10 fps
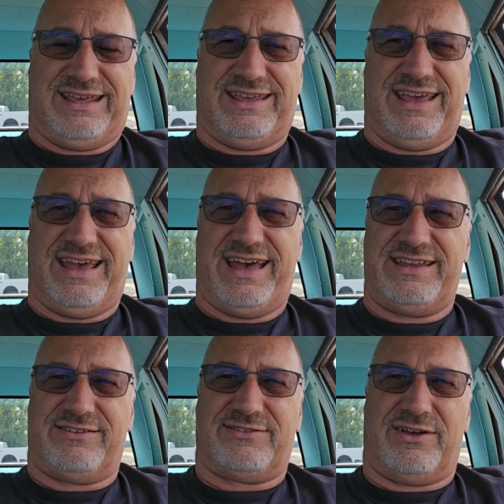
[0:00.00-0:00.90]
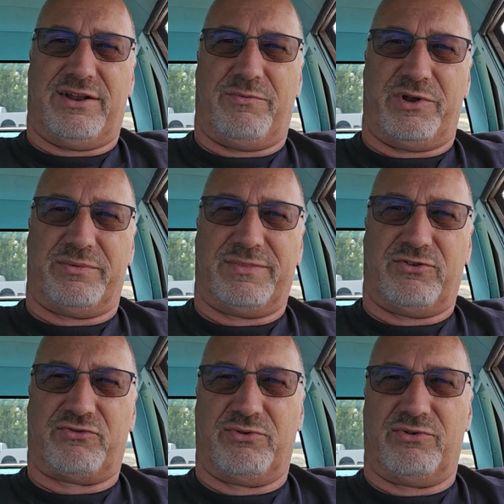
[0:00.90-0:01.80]
yeah, I just thought I don't want to
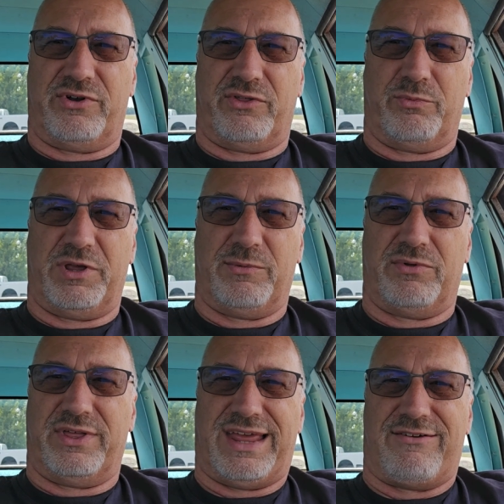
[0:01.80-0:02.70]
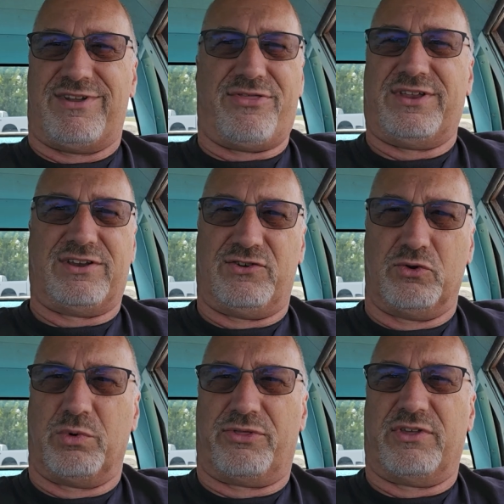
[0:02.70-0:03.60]
intrude on other people that have nothing to
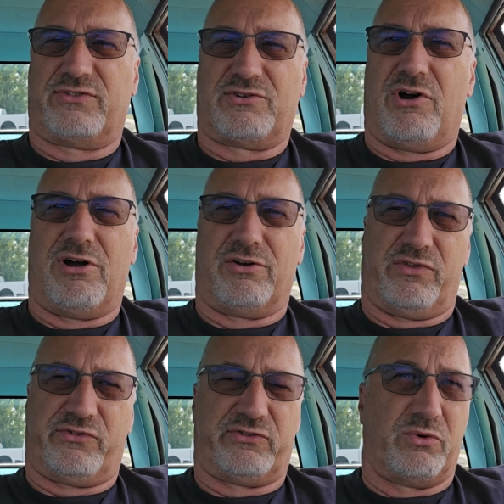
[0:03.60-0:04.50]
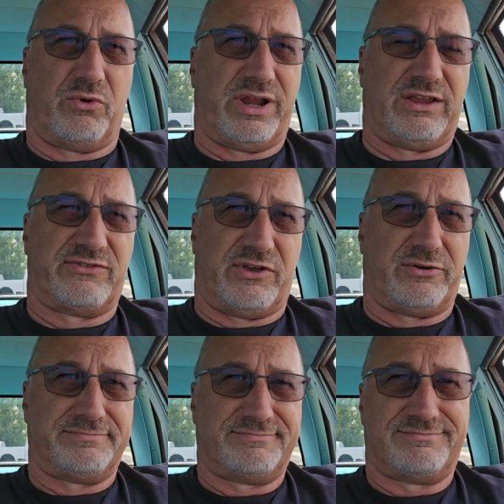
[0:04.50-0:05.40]
do with this car or this story. So
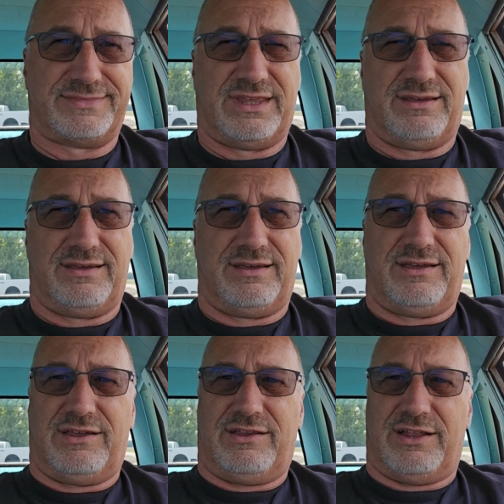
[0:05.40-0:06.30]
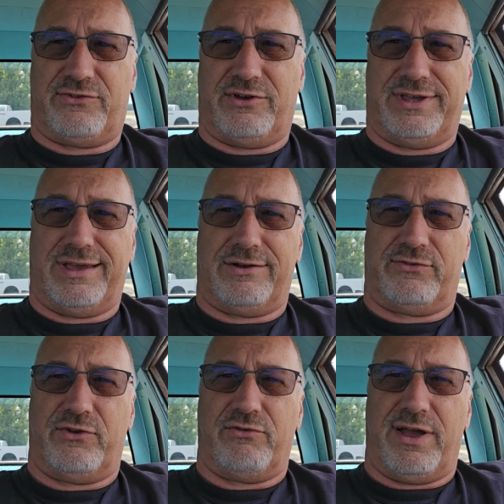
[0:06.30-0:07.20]
that's all you get is
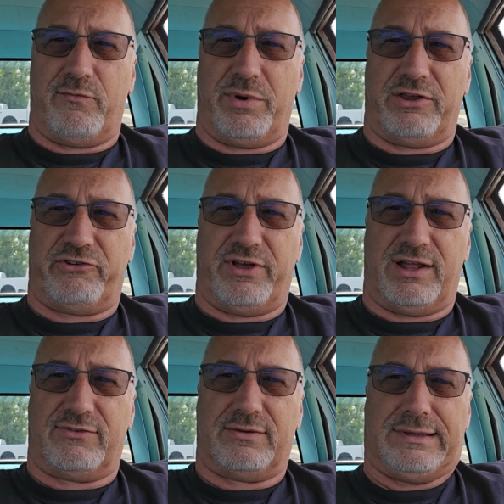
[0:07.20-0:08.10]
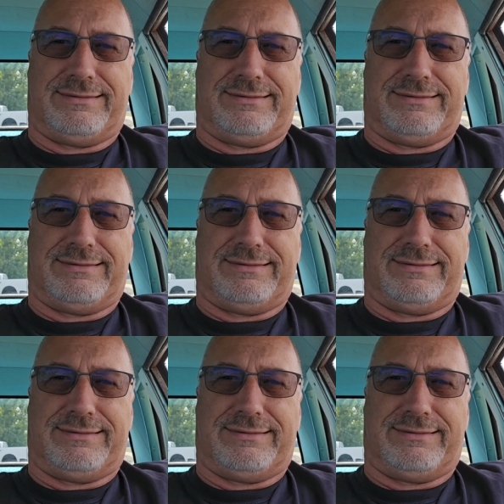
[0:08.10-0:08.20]
the drive-by shots.